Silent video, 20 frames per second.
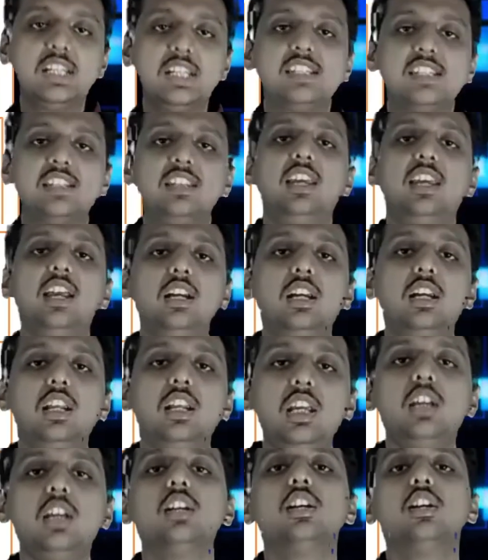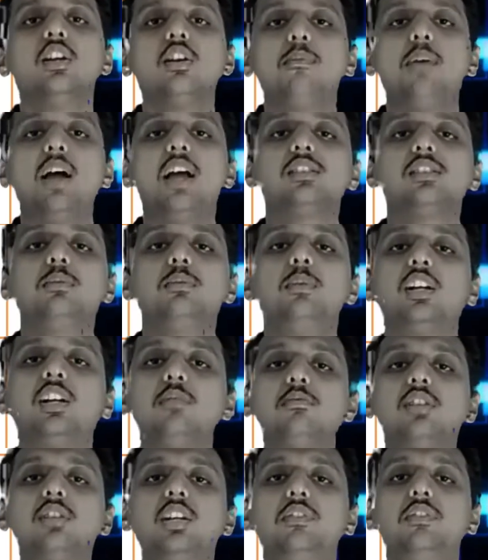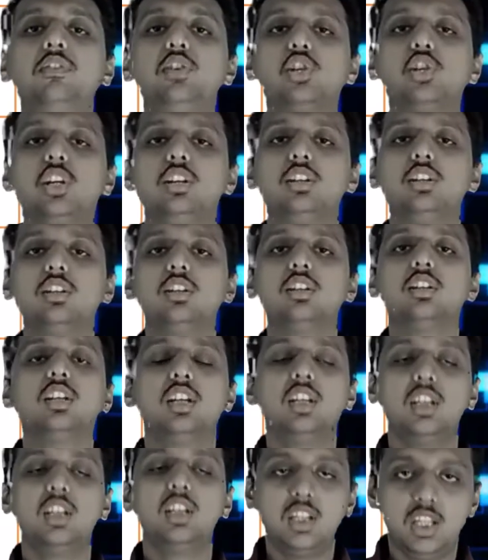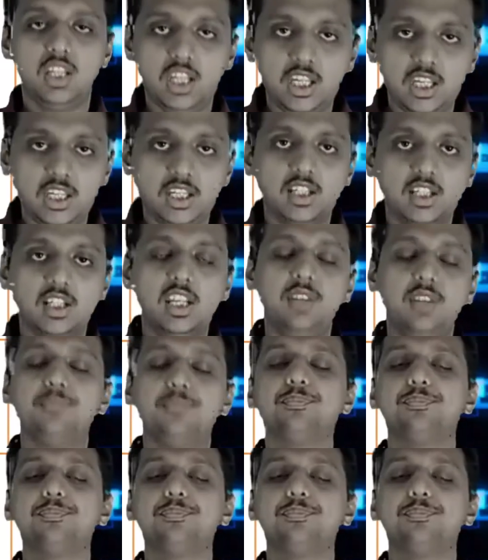C and D. My answer becomes C division E D.